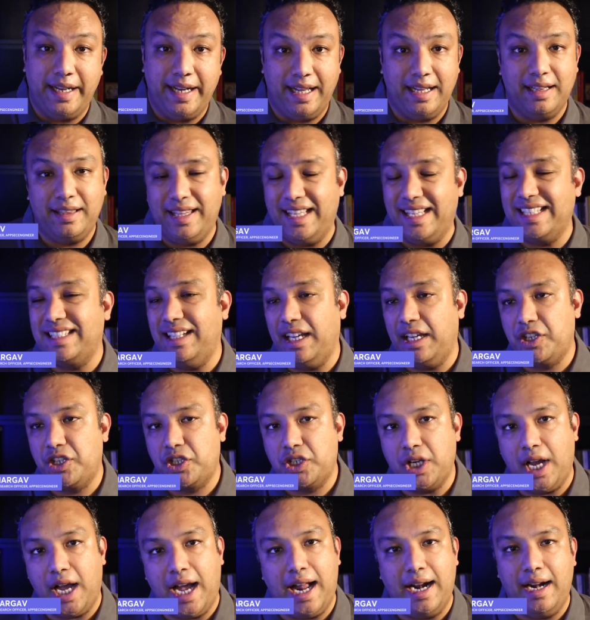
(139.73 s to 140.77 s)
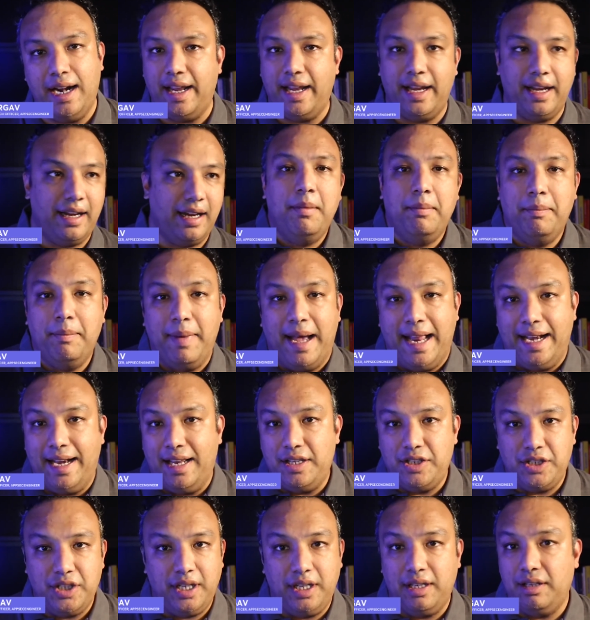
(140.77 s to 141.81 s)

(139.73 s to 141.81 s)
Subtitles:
Things like sharding and managing